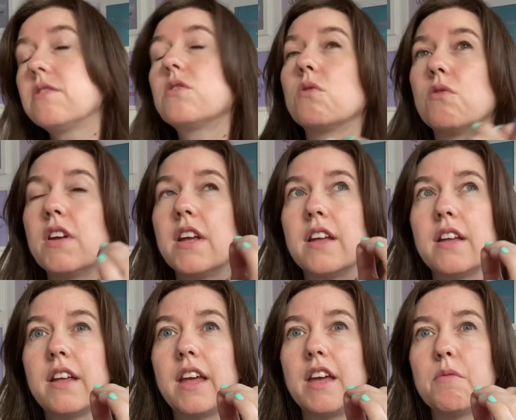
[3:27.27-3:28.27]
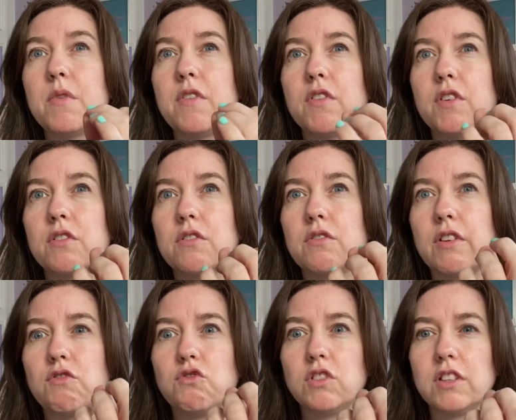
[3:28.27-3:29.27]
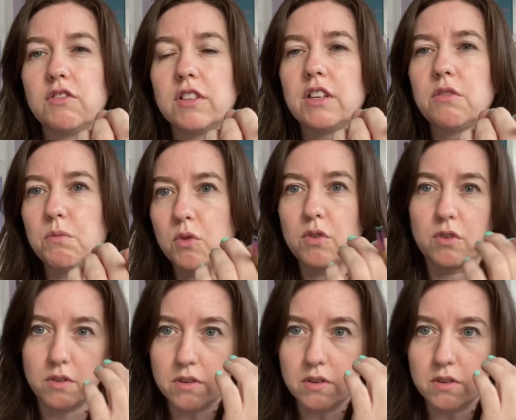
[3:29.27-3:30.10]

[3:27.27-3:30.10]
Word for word: So um, if you've got like really, really more of